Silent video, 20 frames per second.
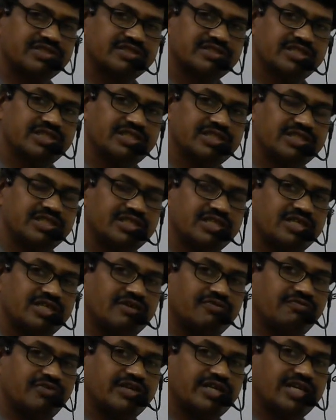say
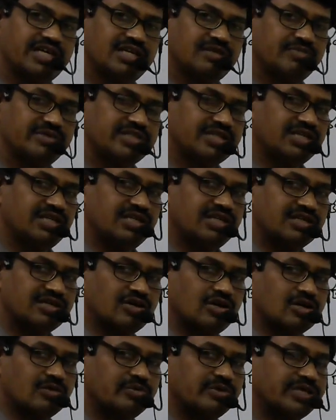phenyl methyl
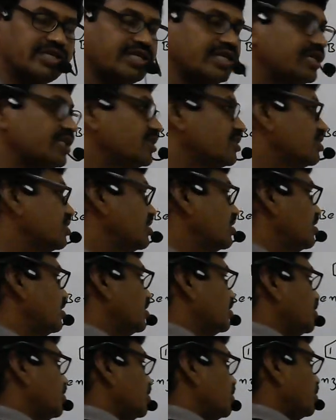carbocation. Due